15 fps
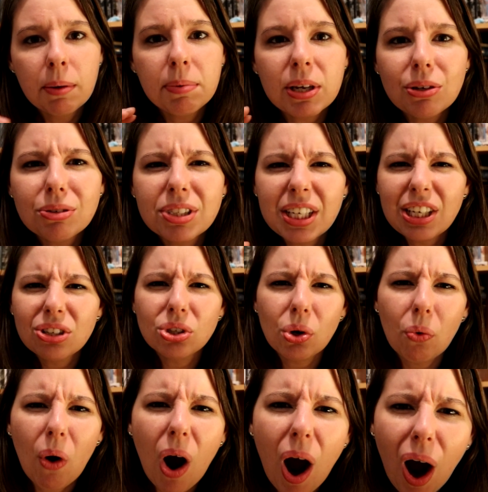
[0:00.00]
But you see,
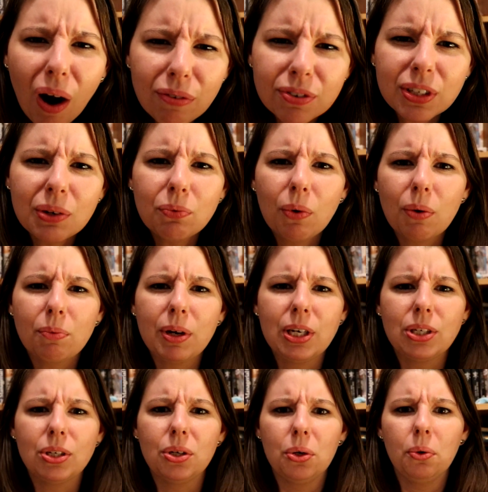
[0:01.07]
so often what we
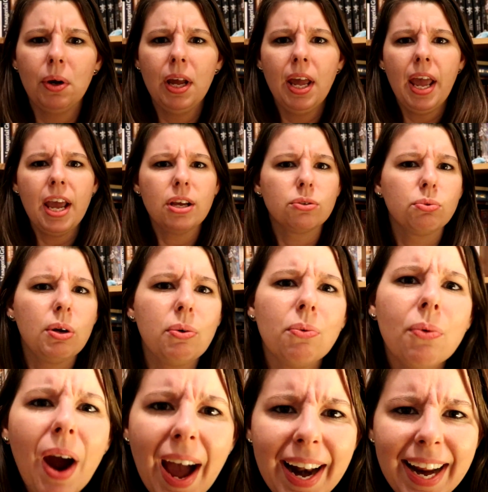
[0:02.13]
do is we
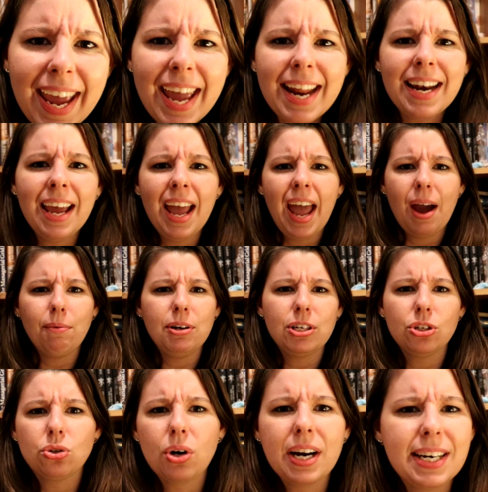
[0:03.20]
run in and we
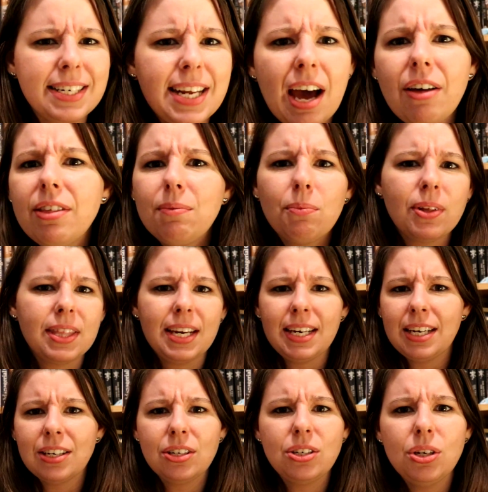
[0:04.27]
just try to tell them what they
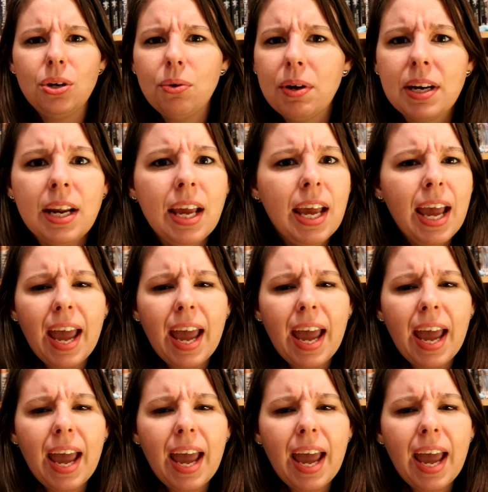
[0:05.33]
need to do and,